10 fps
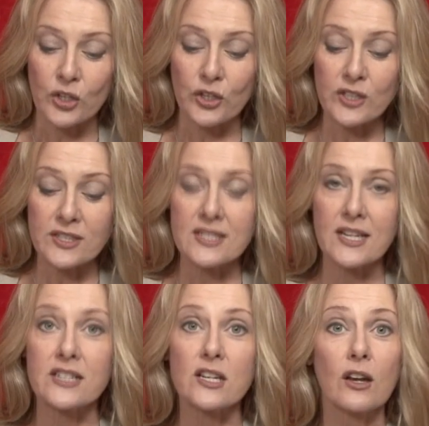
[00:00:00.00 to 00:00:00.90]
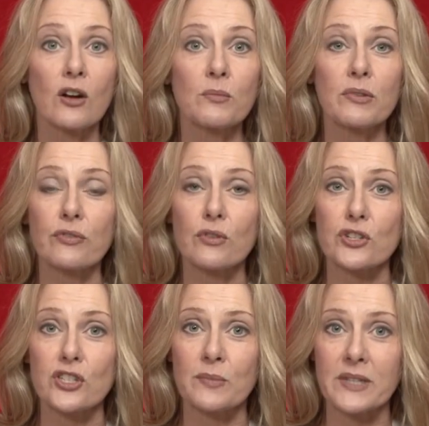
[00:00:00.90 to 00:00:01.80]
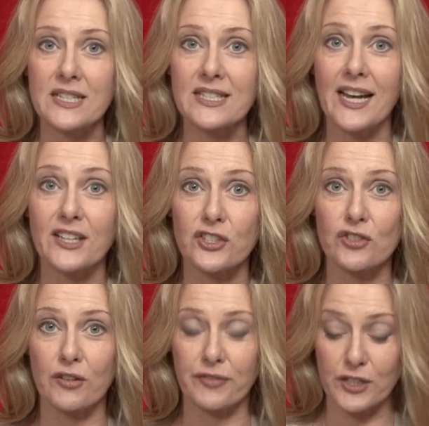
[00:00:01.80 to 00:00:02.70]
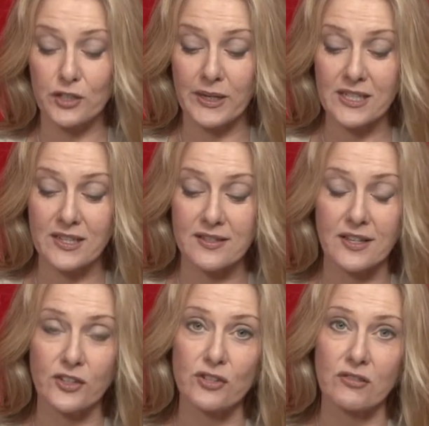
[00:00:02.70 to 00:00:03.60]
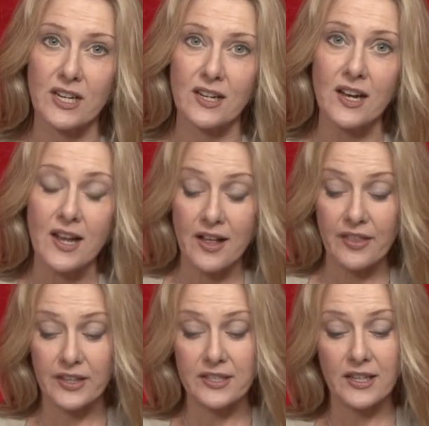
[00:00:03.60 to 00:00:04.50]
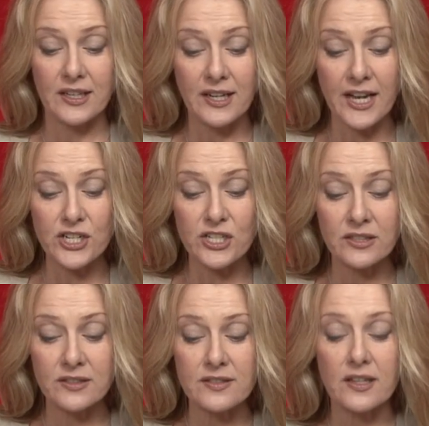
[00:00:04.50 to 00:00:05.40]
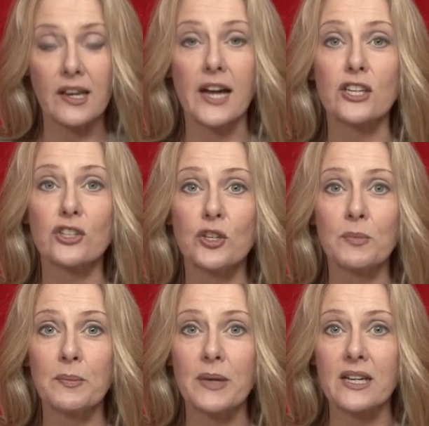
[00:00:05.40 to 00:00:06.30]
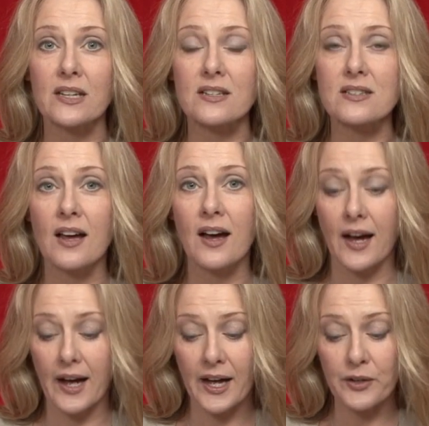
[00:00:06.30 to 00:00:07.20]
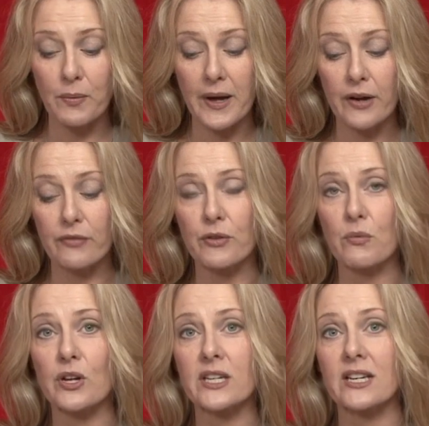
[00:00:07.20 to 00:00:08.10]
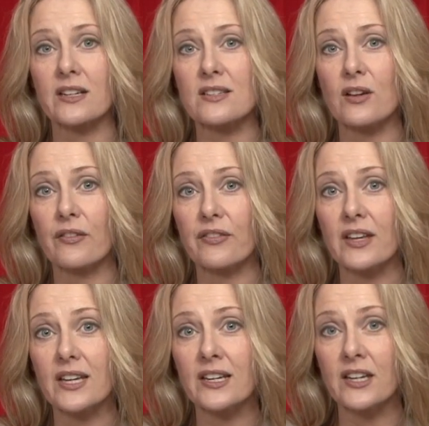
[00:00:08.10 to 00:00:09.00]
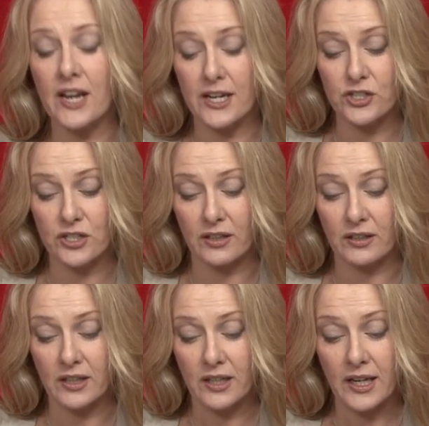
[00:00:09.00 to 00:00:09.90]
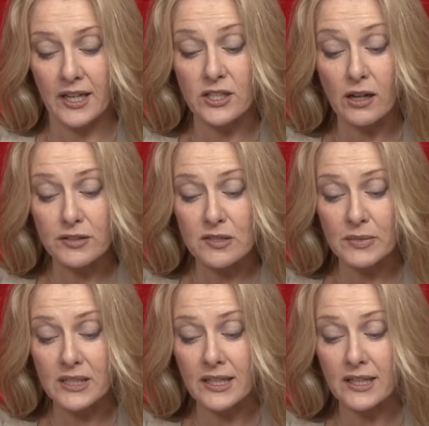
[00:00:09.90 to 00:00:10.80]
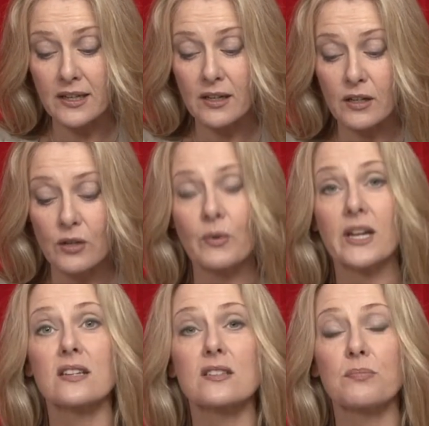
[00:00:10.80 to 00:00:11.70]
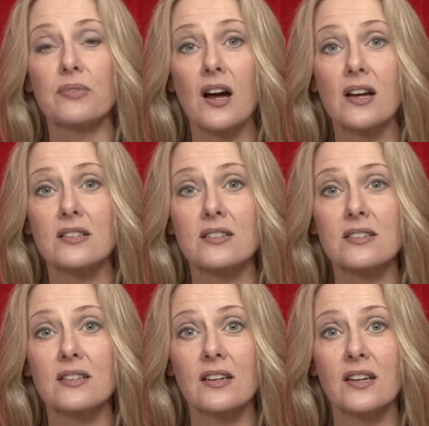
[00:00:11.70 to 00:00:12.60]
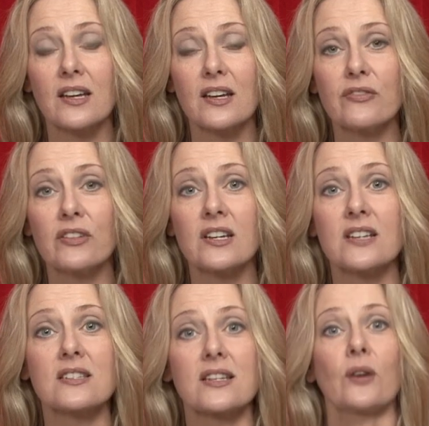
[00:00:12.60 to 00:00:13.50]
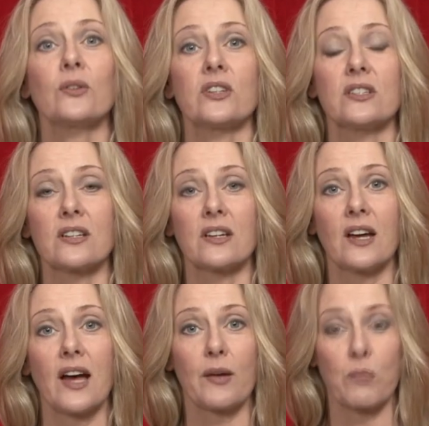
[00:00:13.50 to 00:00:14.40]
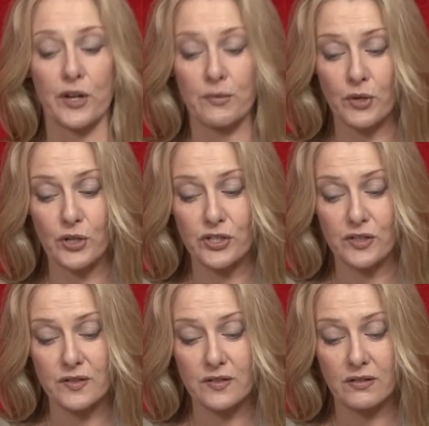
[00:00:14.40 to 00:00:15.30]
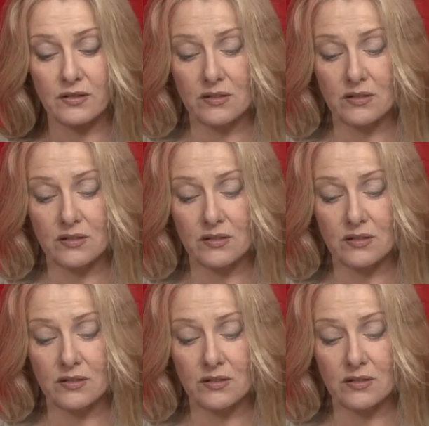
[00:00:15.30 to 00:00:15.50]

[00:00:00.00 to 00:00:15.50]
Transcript: Goethe said long before Germany's catastrophic 20th century that nations, like human beings, are unaware of the workings of their inner nature, and ultimately we are surprised, even astounded, at what emerges.